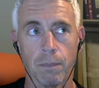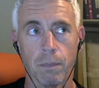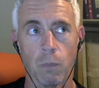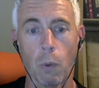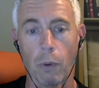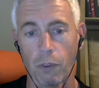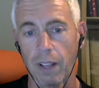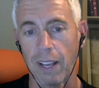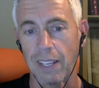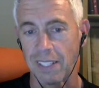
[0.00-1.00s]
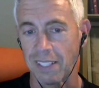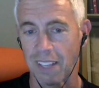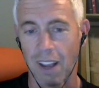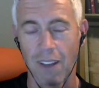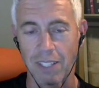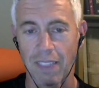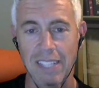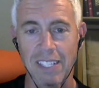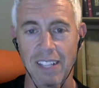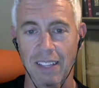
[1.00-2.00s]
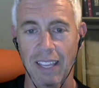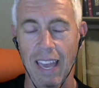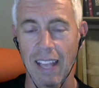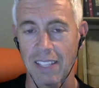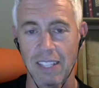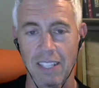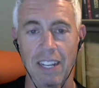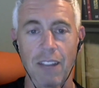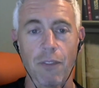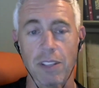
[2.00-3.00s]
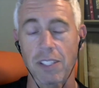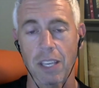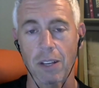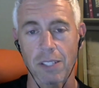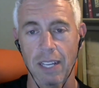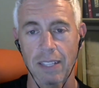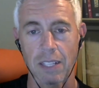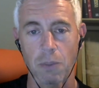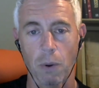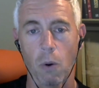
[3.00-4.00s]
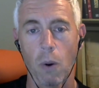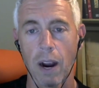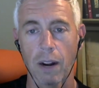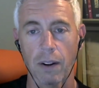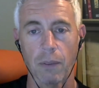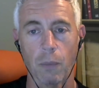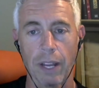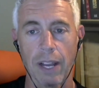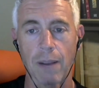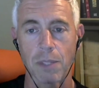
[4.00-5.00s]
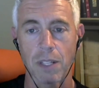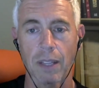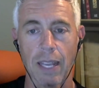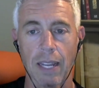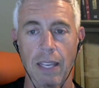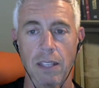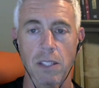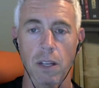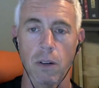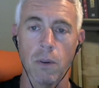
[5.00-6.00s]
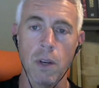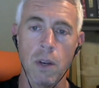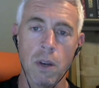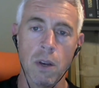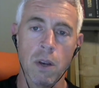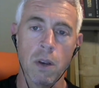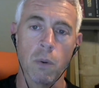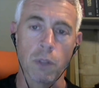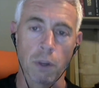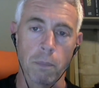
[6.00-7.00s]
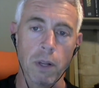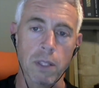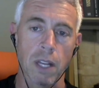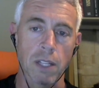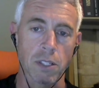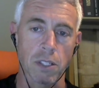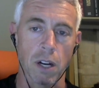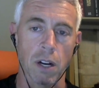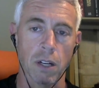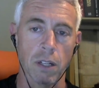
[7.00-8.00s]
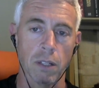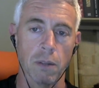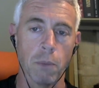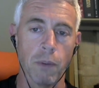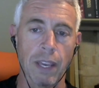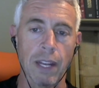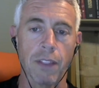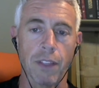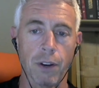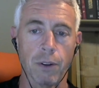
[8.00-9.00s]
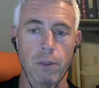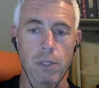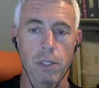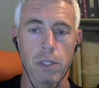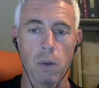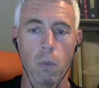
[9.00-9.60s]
what we've realized is, obviously that's not the case. It's a different skill set that's required when it comes to leading. So when your book touches on moving into those,